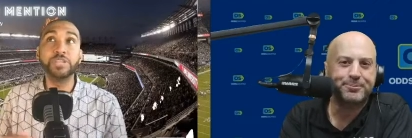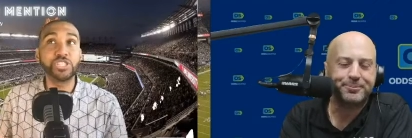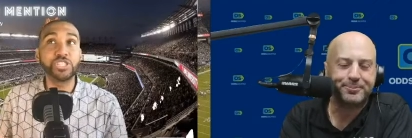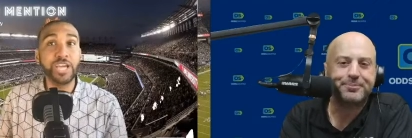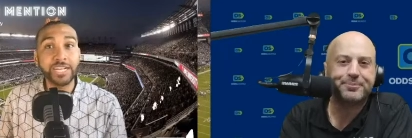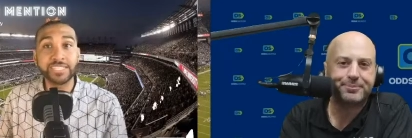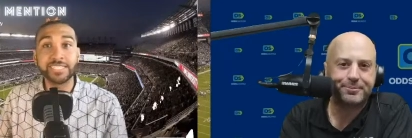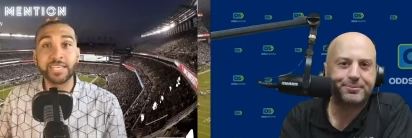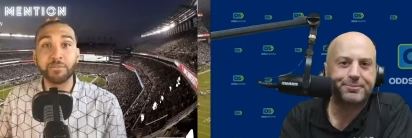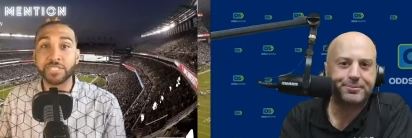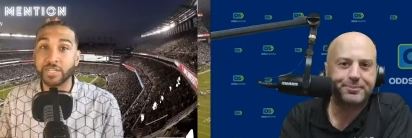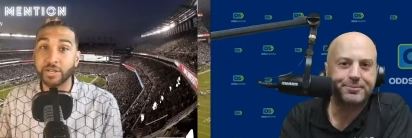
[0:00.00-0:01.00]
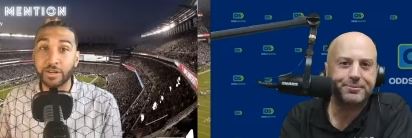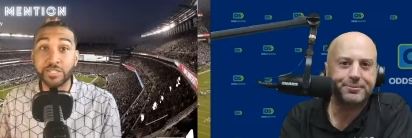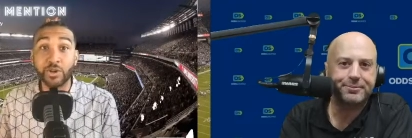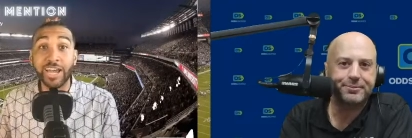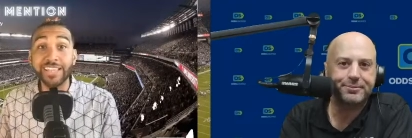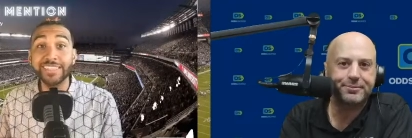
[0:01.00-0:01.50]
Speaker 1: shocked to see him as an all
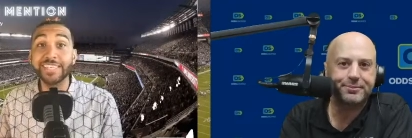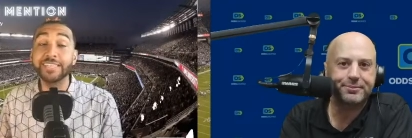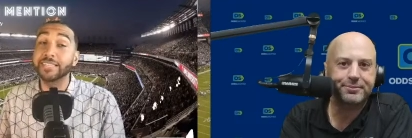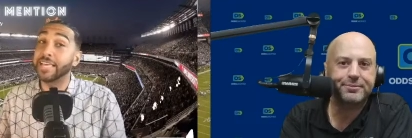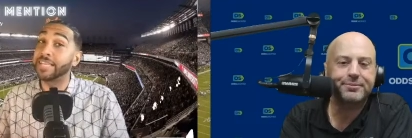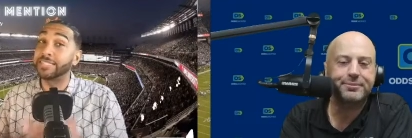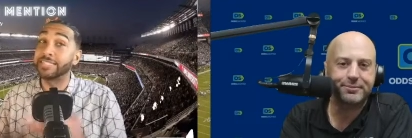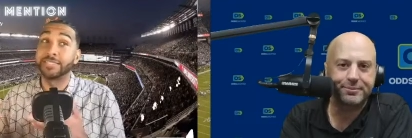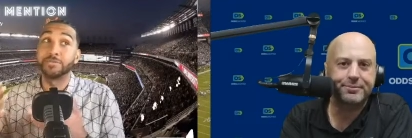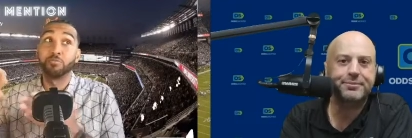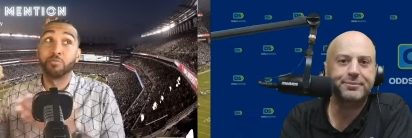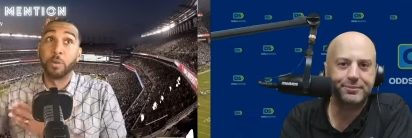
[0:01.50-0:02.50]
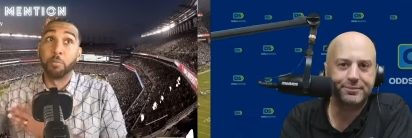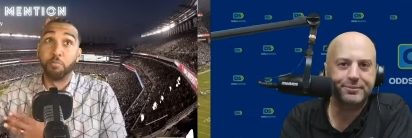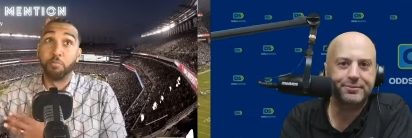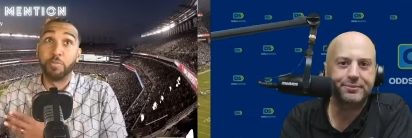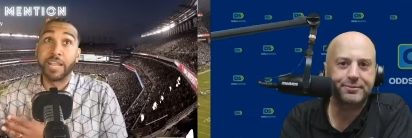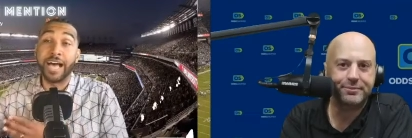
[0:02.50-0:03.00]
star? I think that's a
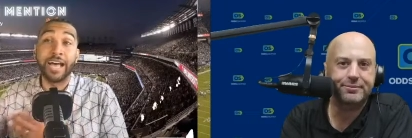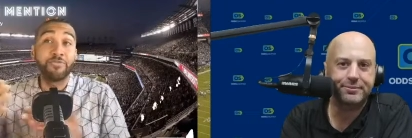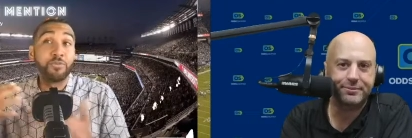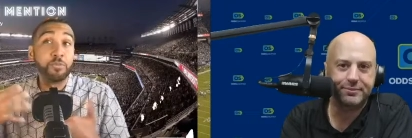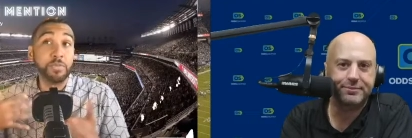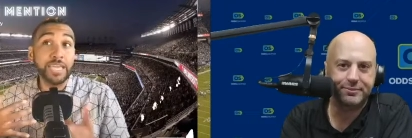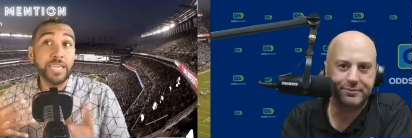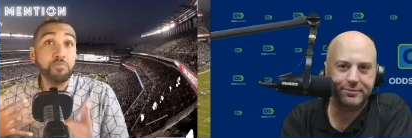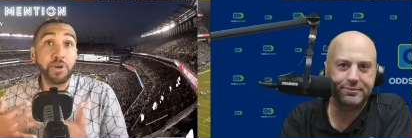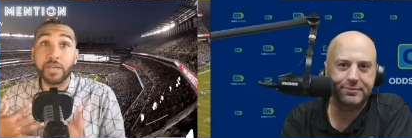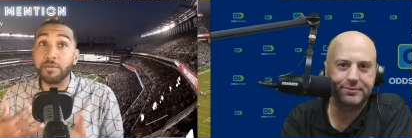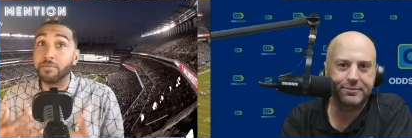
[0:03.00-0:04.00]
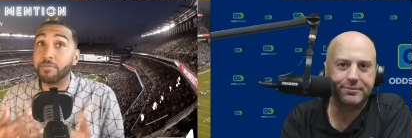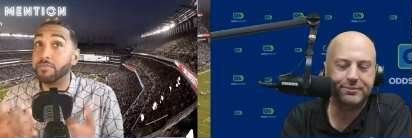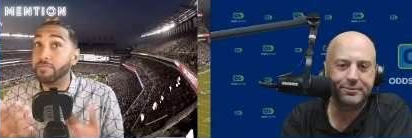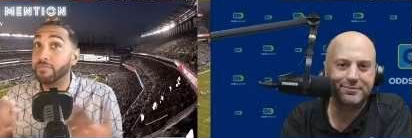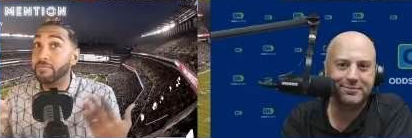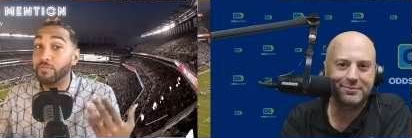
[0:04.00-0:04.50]
bit high for me, but
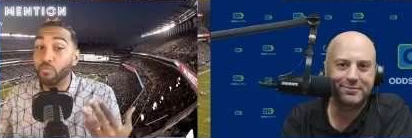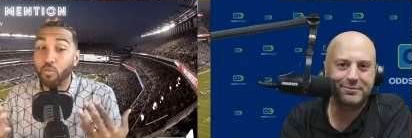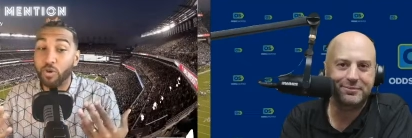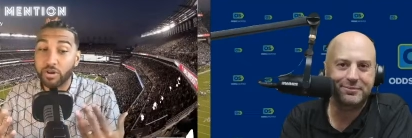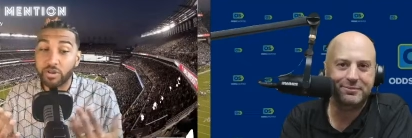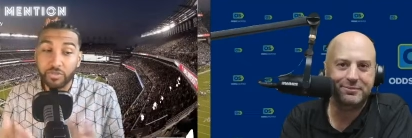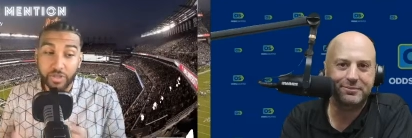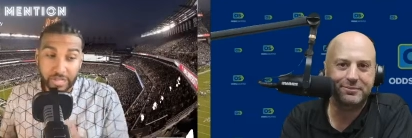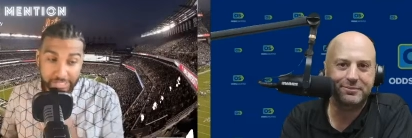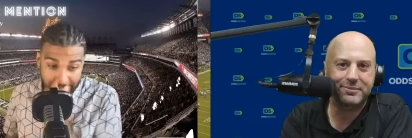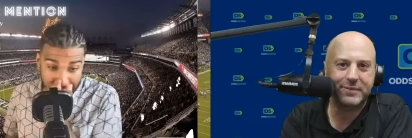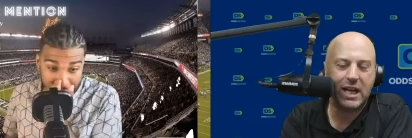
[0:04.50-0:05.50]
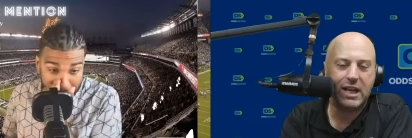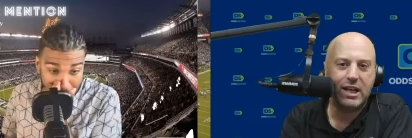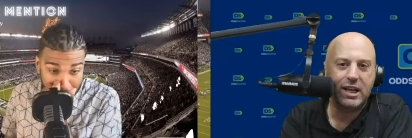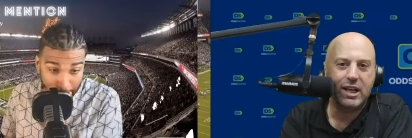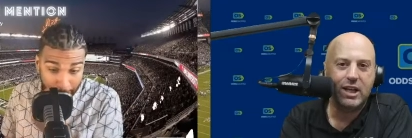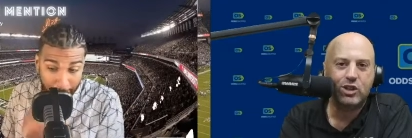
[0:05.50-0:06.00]
what are your thoughts on that?
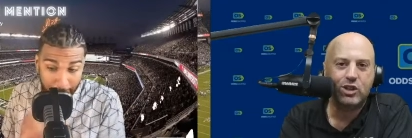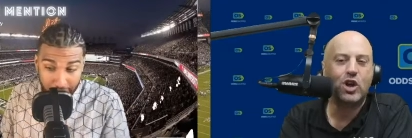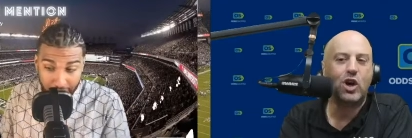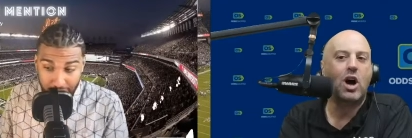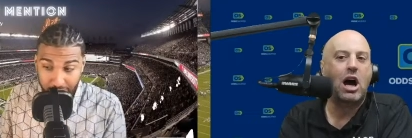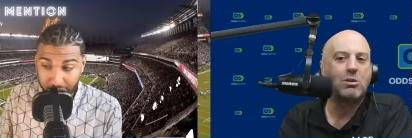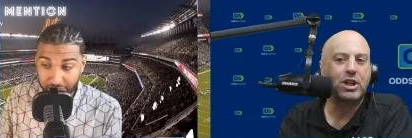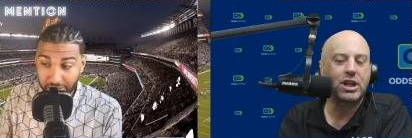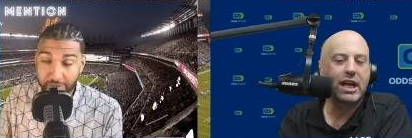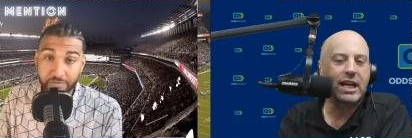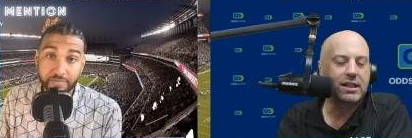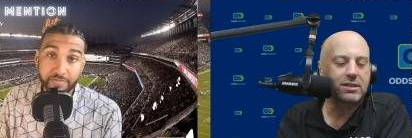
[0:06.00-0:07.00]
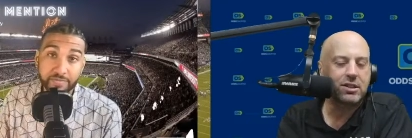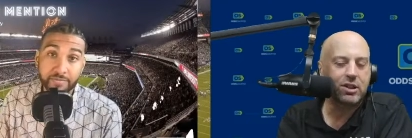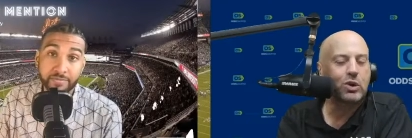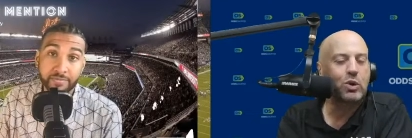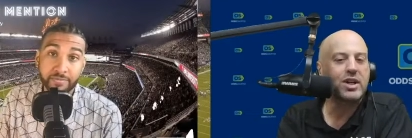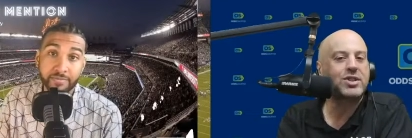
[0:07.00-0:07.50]
Speaker 2: So I'm going to answer the
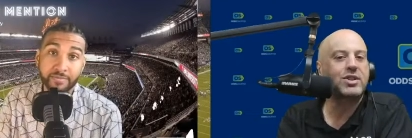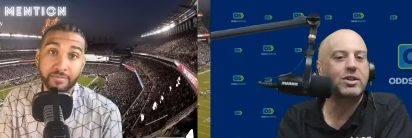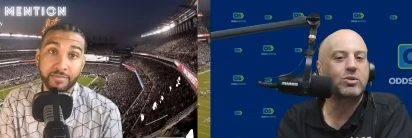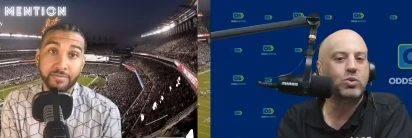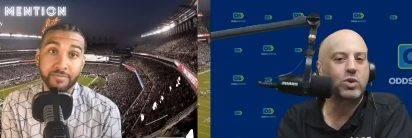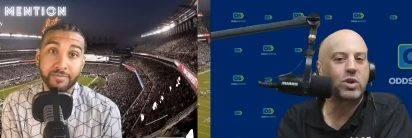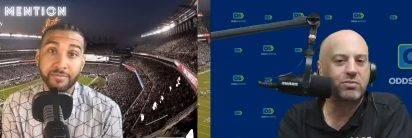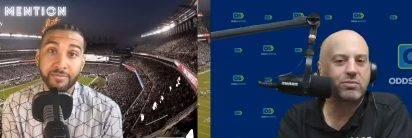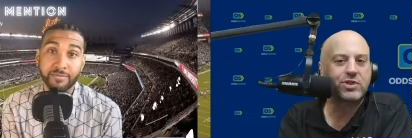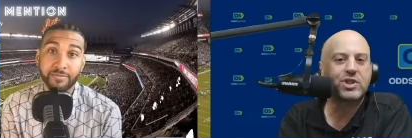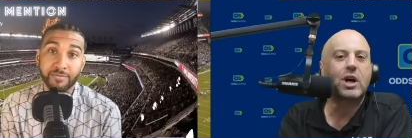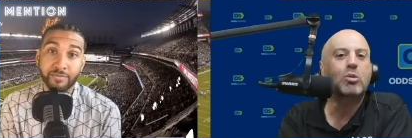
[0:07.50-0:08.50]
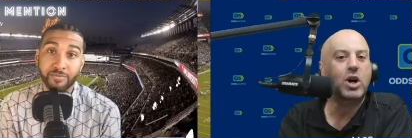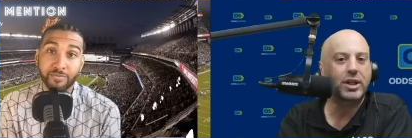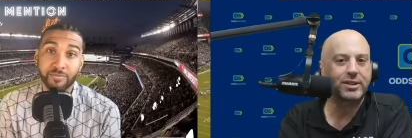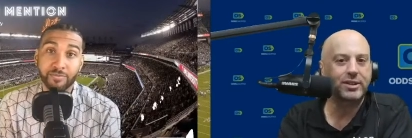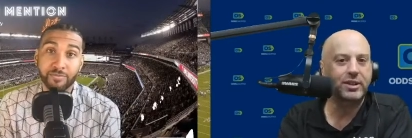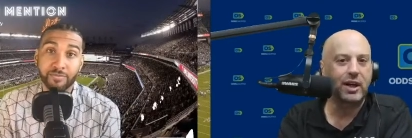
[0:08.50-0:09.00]
question with somewhat
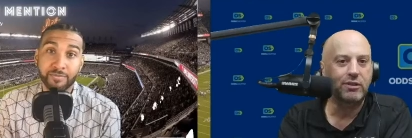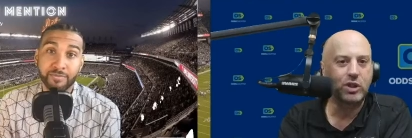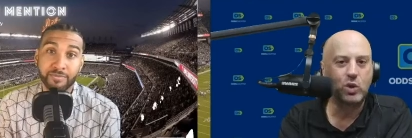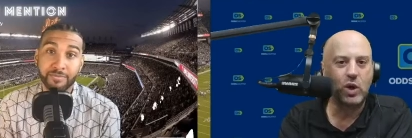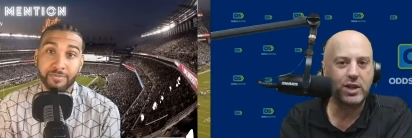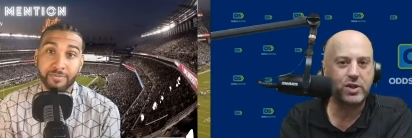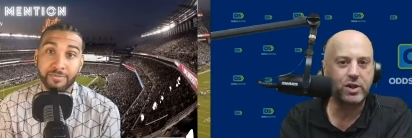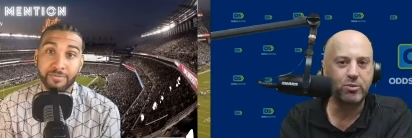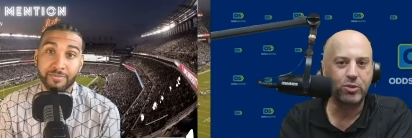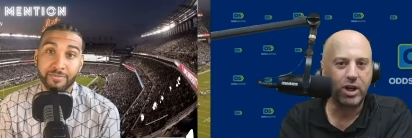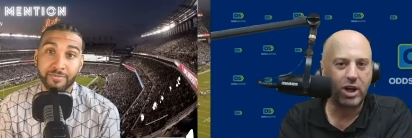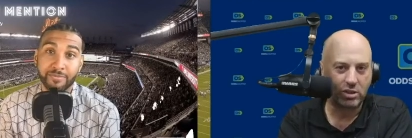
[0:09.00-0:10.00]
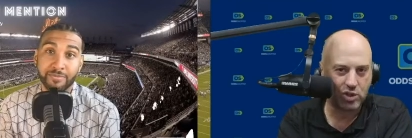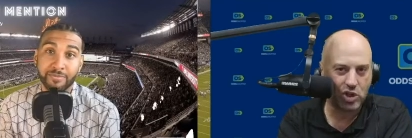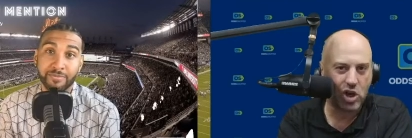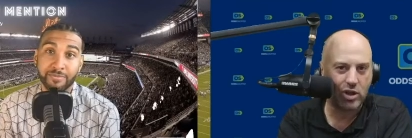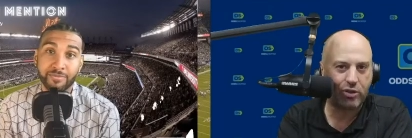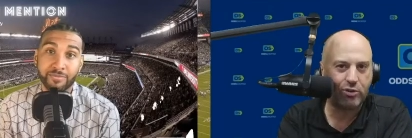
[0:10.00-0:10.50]
of a question, but I'll
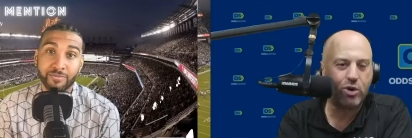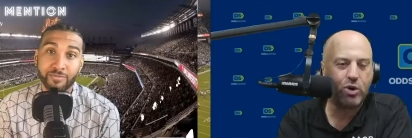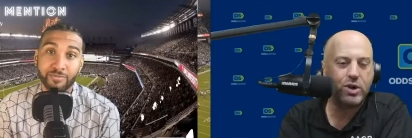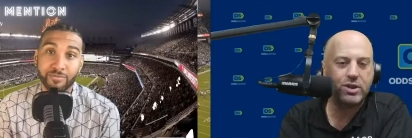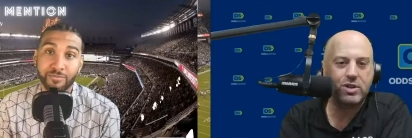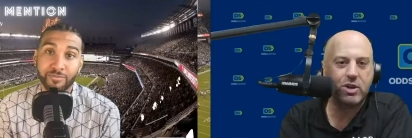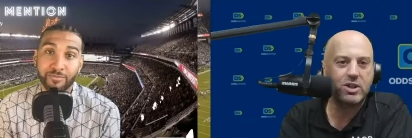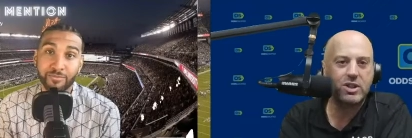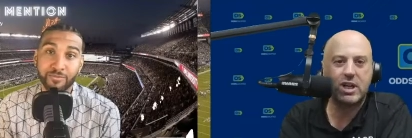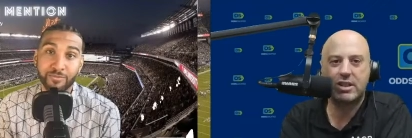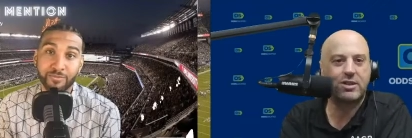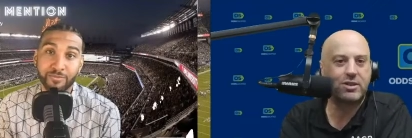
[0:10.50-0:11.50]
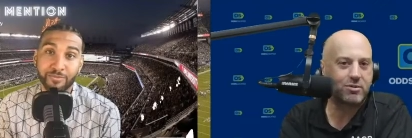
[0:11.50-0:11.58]
talk through it. So it's not just